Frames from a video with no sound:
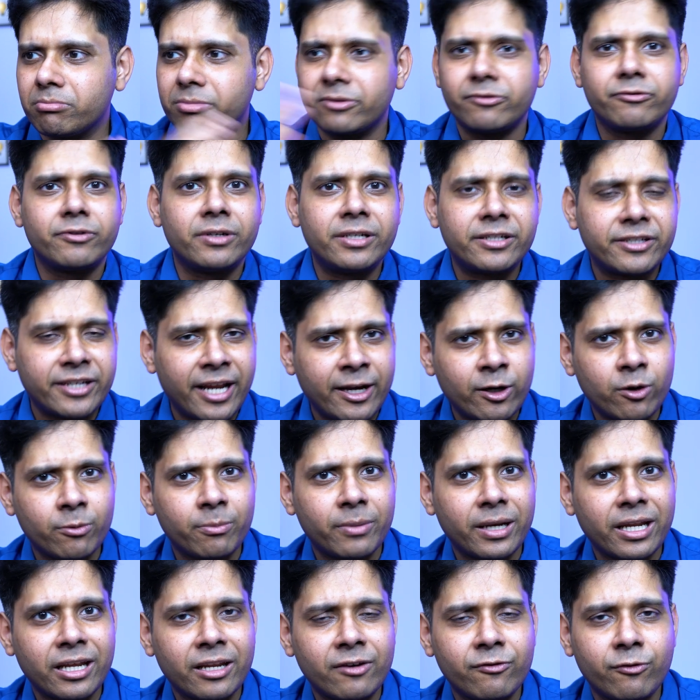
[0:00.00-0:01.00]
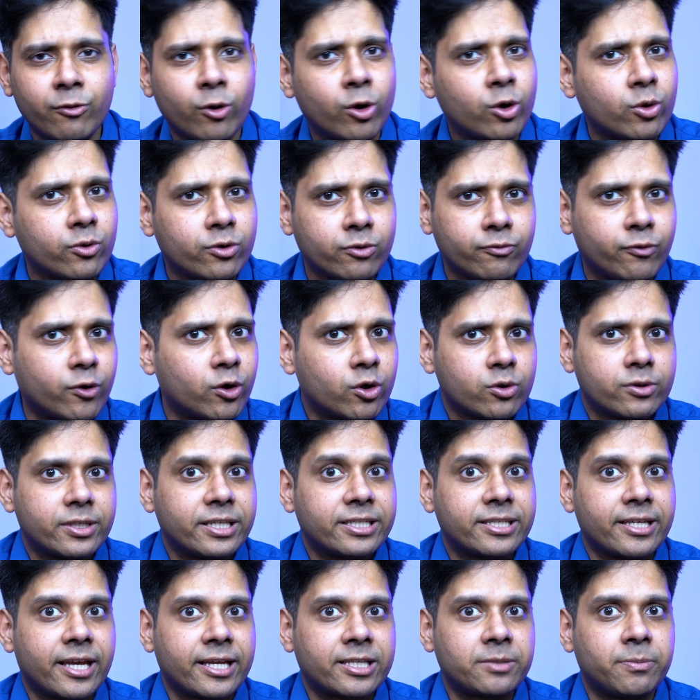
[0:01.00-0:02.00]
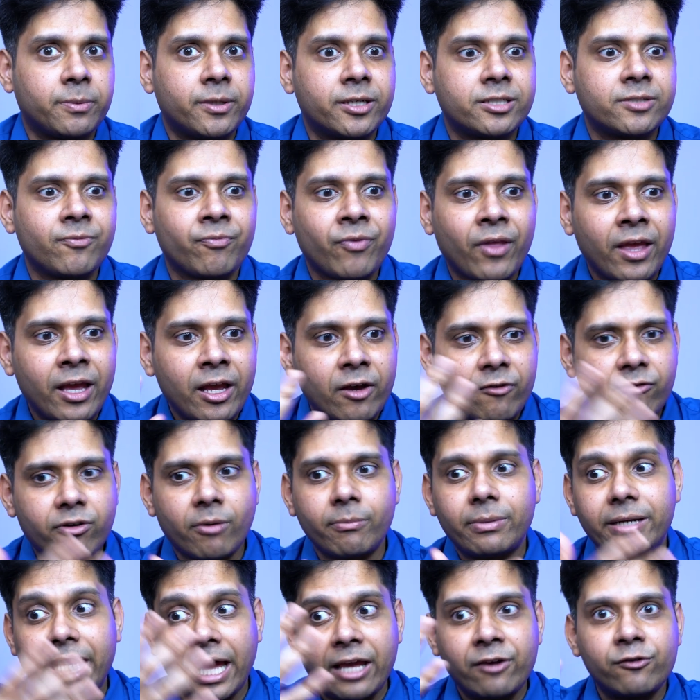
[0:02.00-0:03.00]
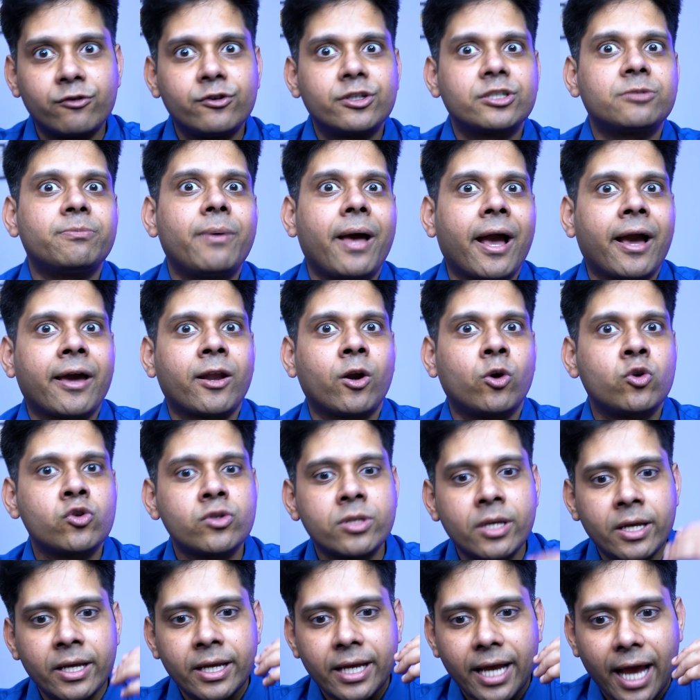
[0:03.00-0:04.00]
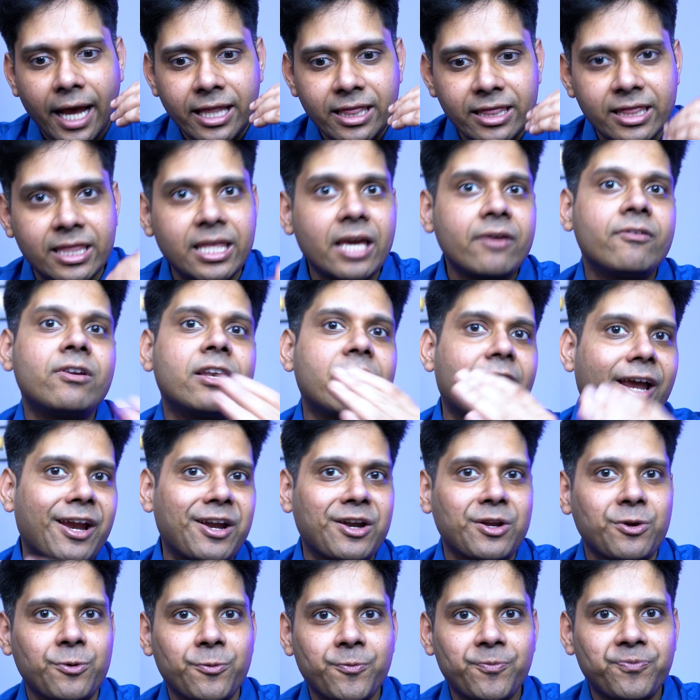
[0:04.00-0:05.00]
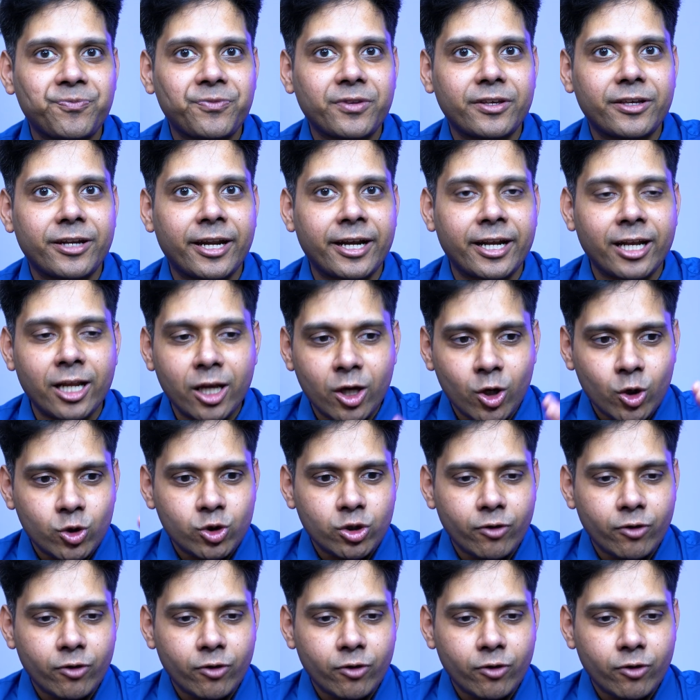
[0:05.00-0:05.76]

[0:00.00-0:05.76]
We will try to bring in four to six experts from diverse backgrounds, and they will guide you, right?